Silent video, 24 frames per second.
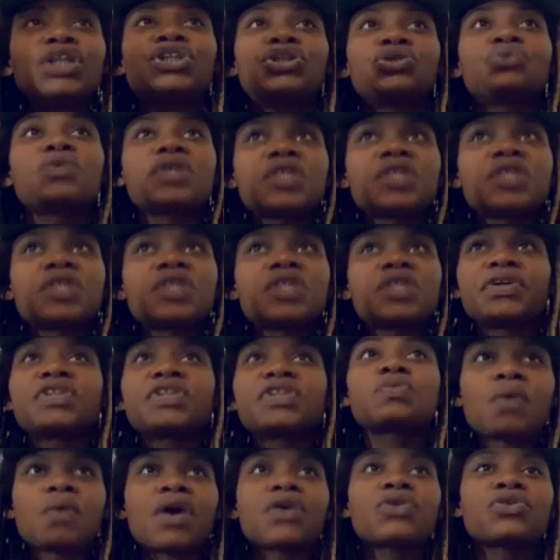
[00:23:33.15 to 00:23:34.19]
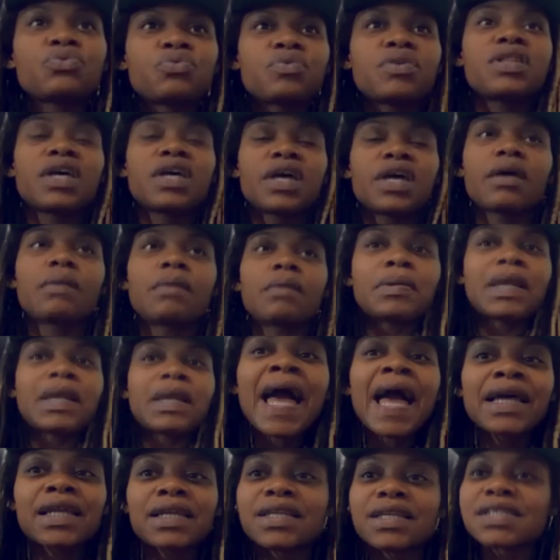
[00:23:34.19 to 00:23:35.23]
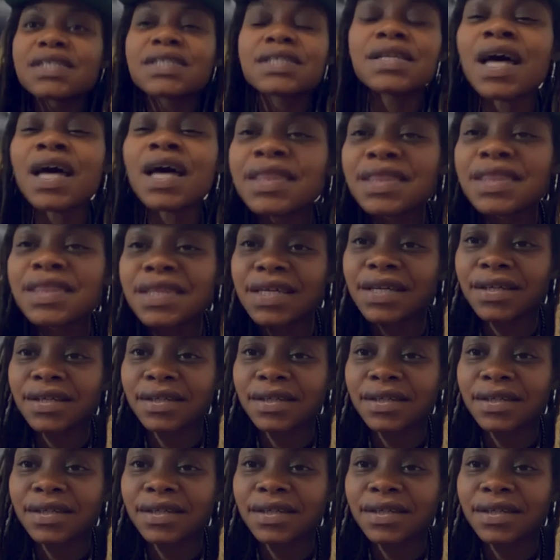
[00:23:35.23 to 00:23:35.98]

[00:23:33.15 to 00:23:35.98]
you experience while you were there? Blackness, nothing.